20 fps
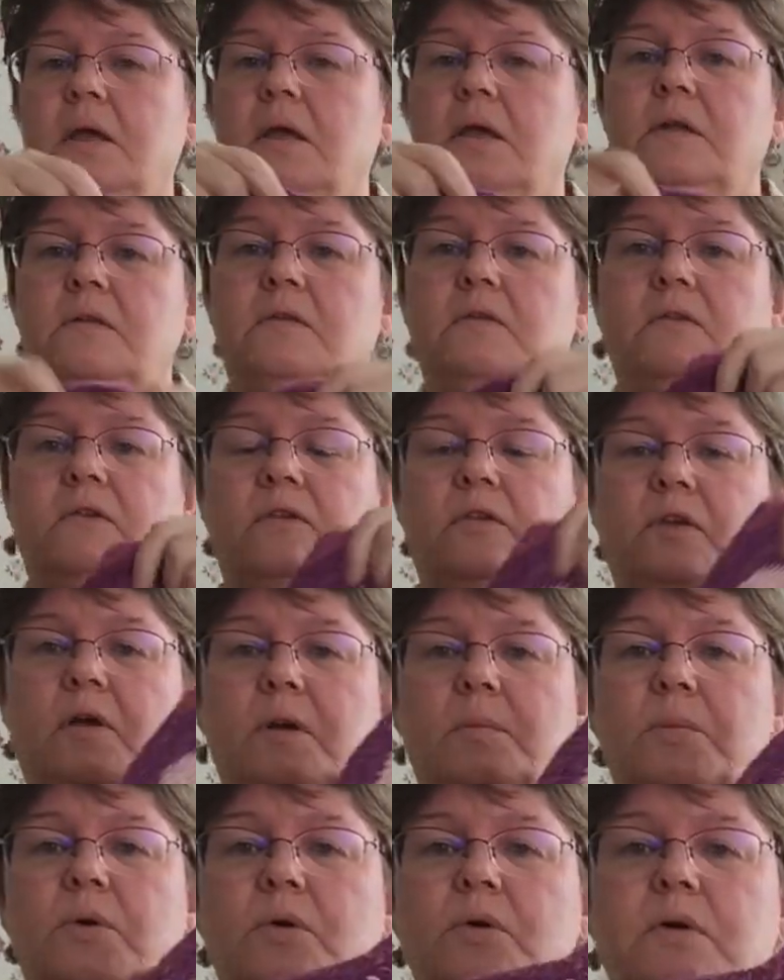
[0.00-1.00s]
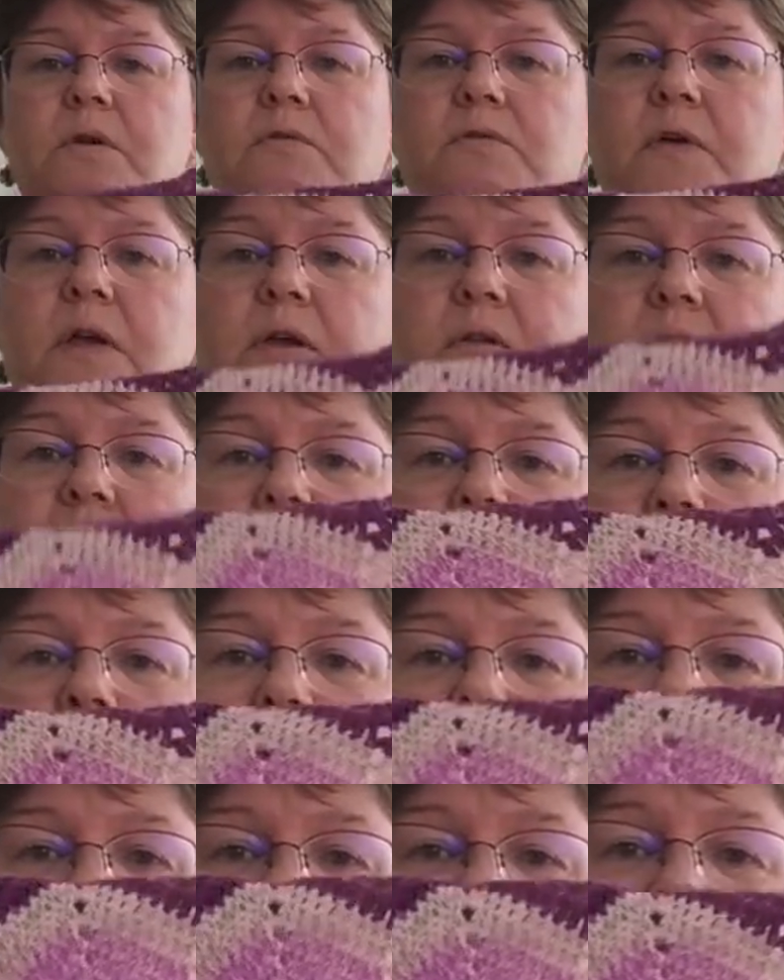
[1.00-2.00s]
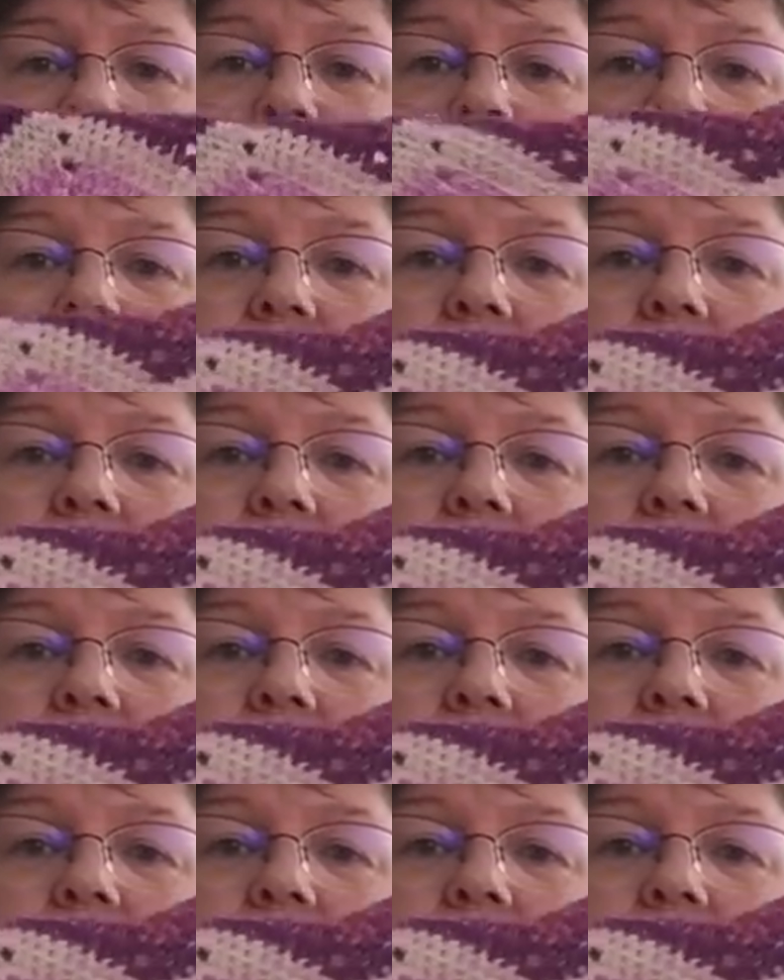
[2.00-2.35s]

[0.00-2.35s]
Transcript: it's a ball of variegated